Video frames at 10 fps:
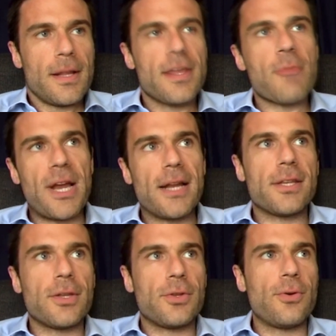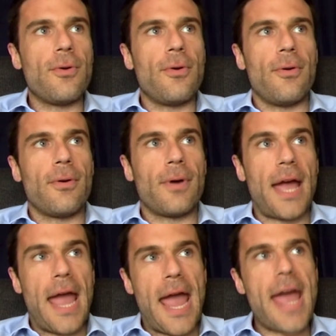ability to
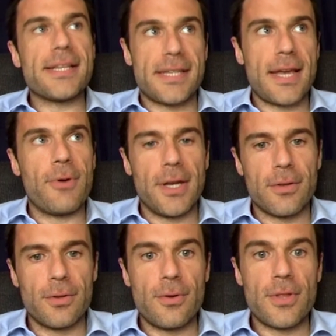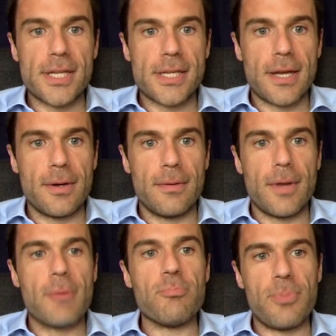A, say we need to do this
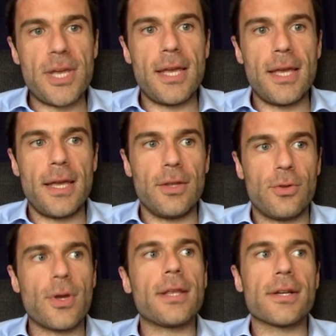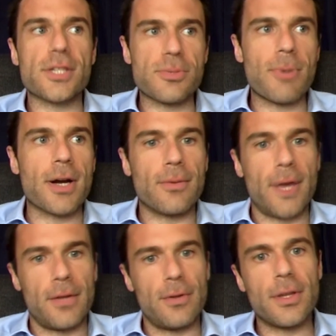and B, do it in a smart
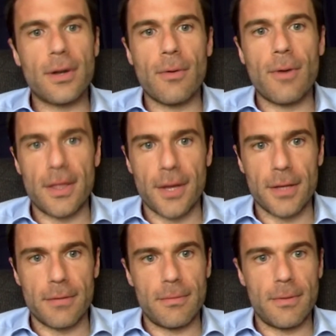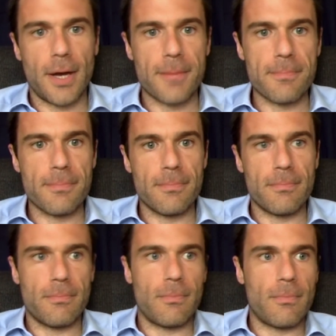way, do it in a way that,
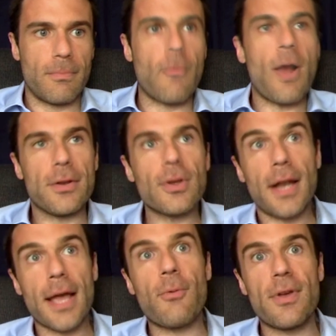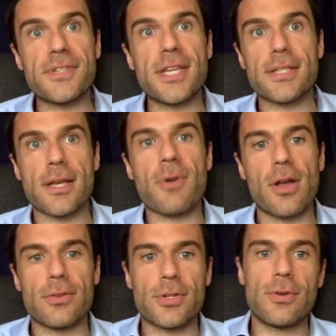well, do it like we've seen some
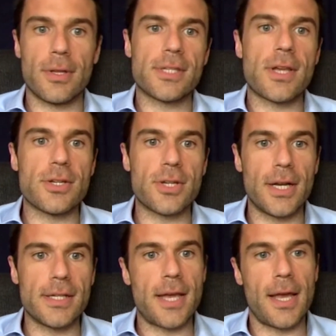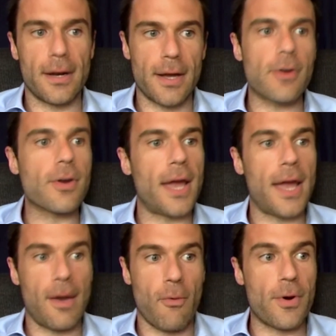countries do it, essentially saying like,
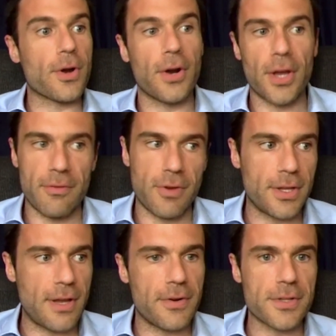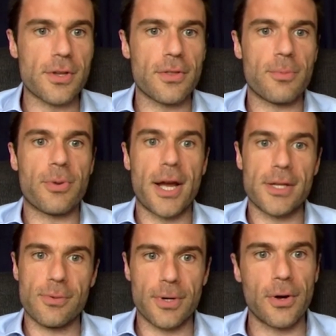okay, we're going to give you a difference on the
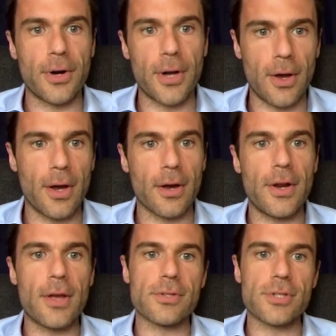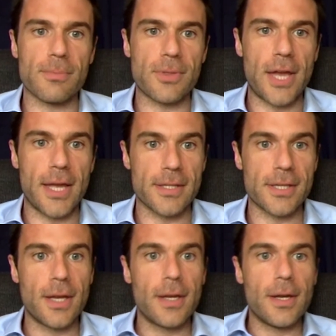price. We're going to agree on some things.
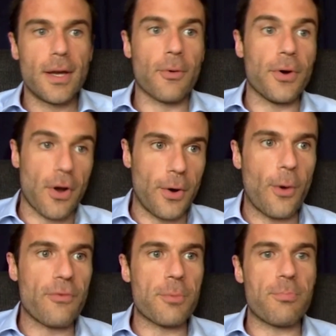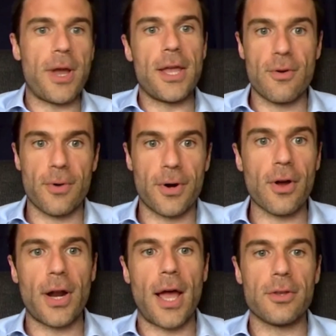We're not going to overpay you. We're not
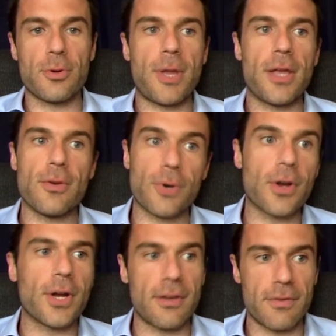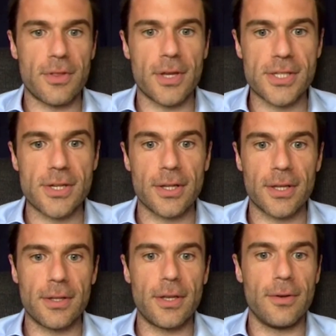going to underpay you. We're going to give you the
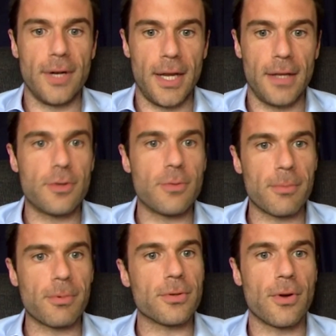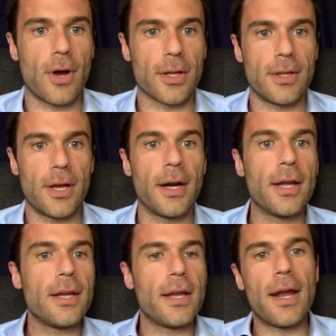certainty you need to be able to go out there
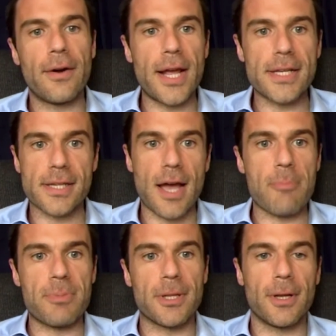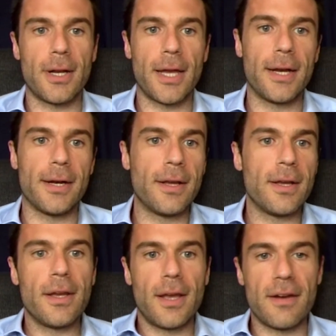and raise capital. And
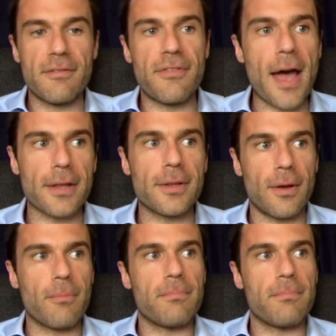in fact,